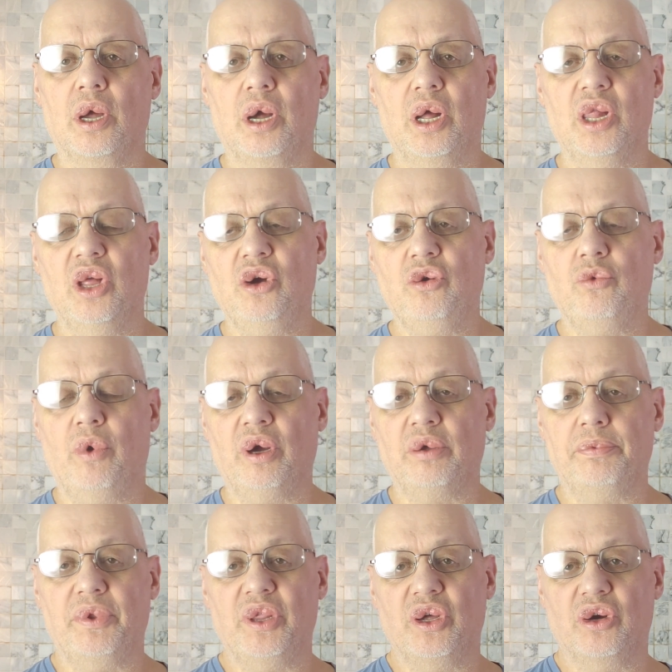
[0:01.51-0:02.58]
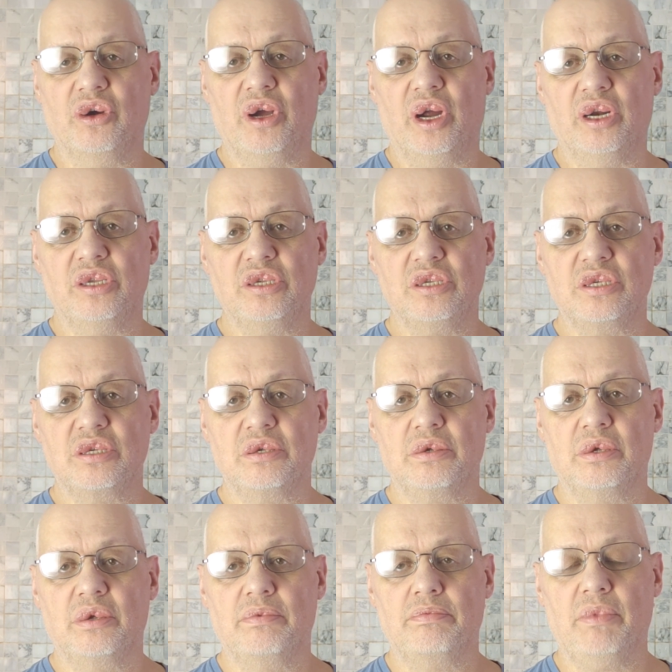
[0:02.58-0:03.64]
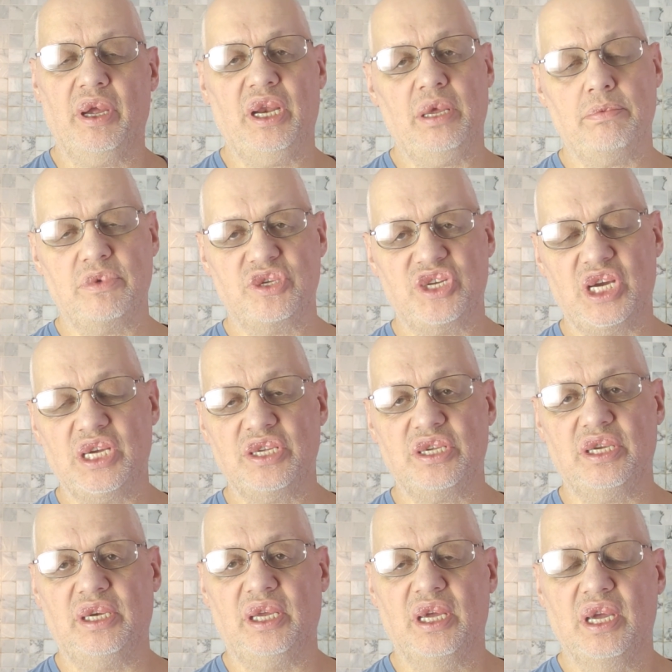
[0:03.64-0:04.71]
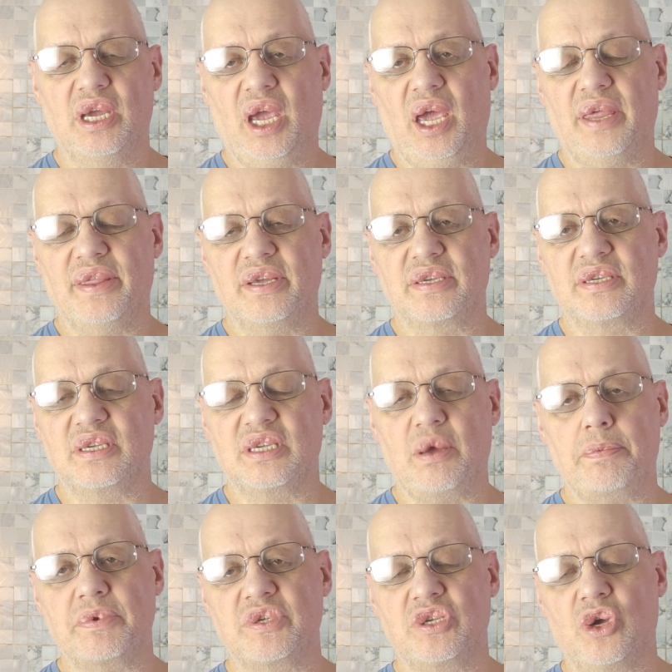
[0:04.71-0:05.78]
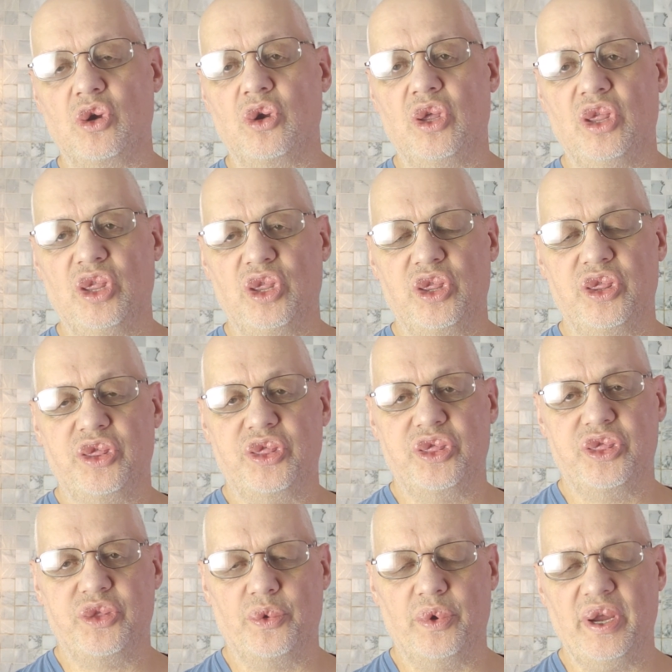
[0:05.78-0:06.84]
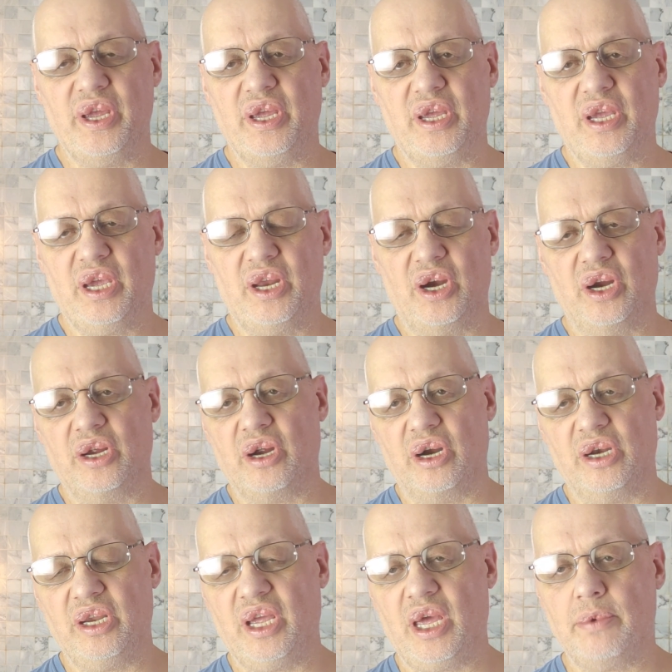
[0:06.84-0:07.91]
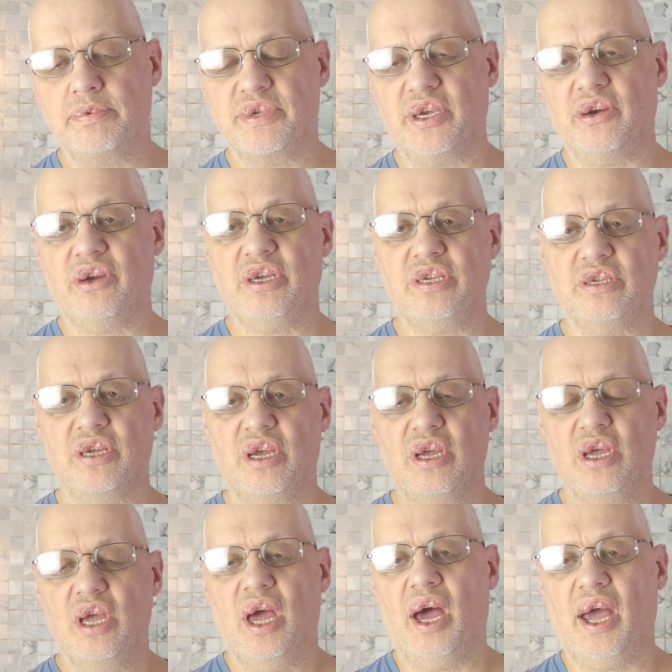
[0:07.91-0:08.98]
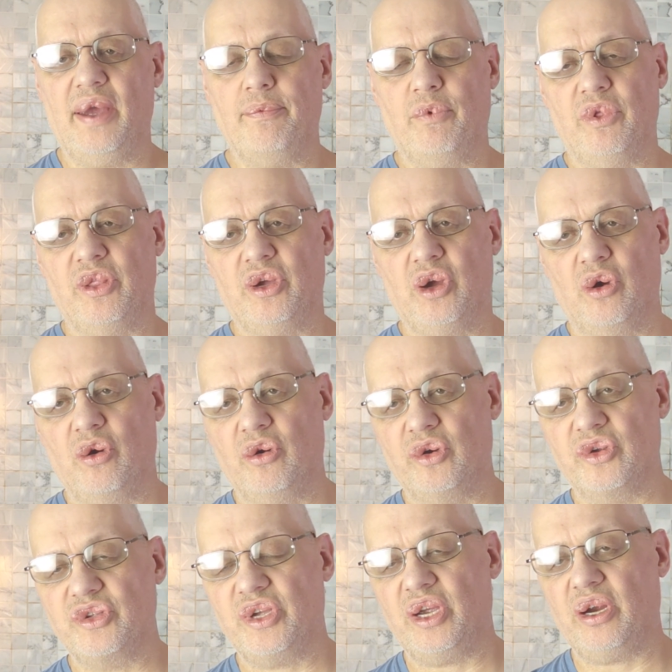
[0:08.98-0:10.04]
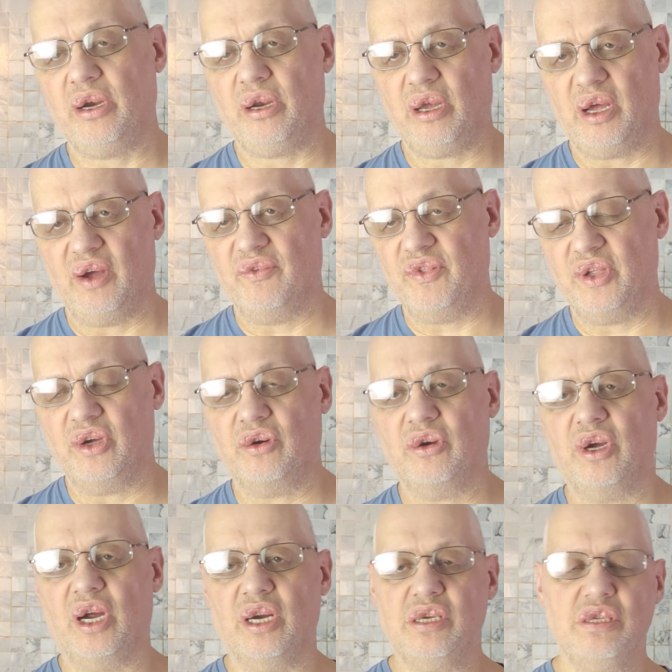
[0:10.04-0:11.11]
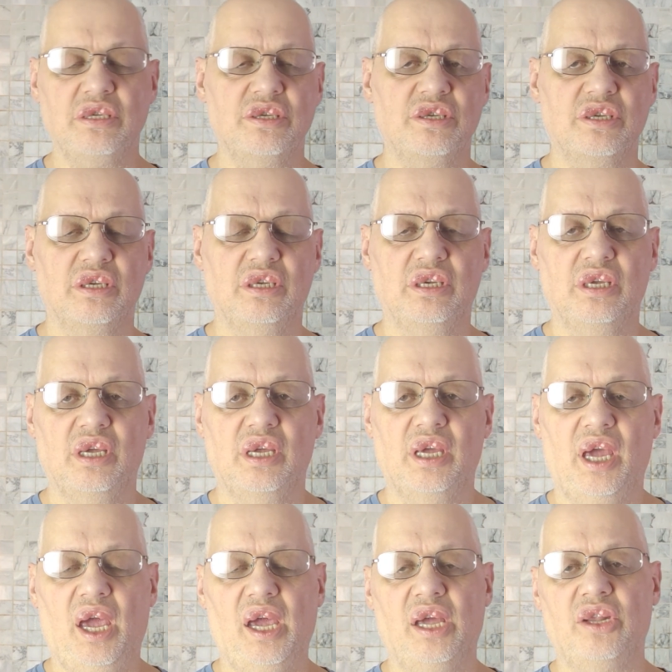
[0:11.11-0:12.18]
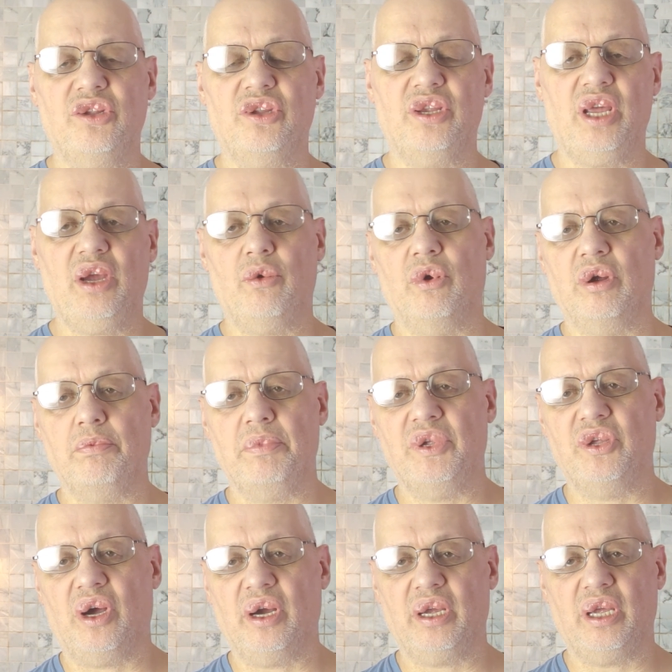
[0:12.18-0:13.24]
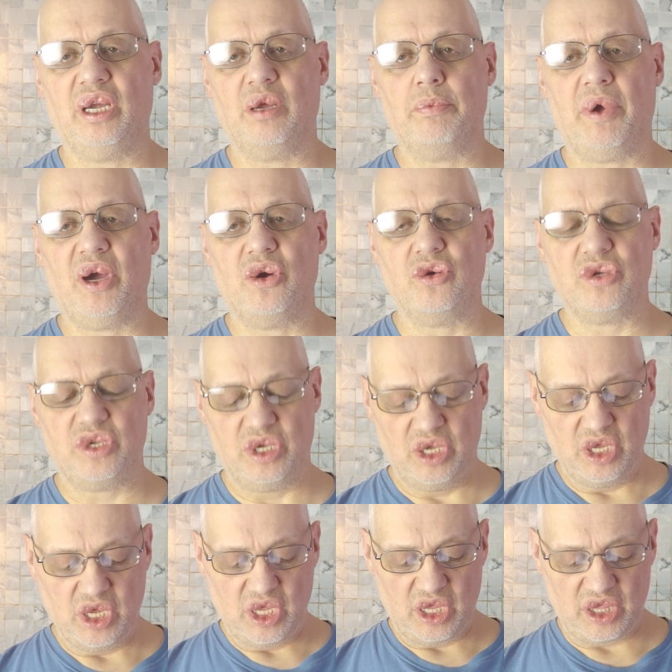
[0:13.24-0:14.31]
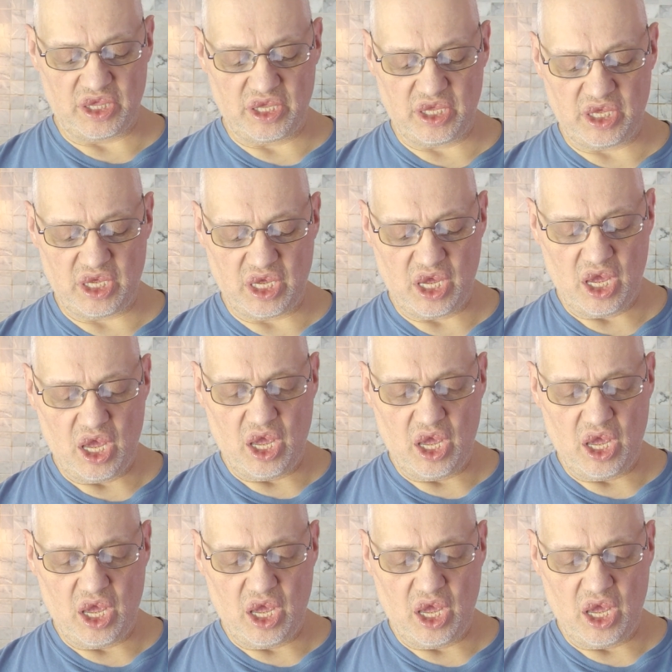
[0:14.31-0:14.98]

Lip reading: Hello and welcome to the Hill Gardens. My name is Jason and this is episode 3 in our Garden Gab series. I am one of the co-owners here of the Hill Gardens, and today we're going to be talking about the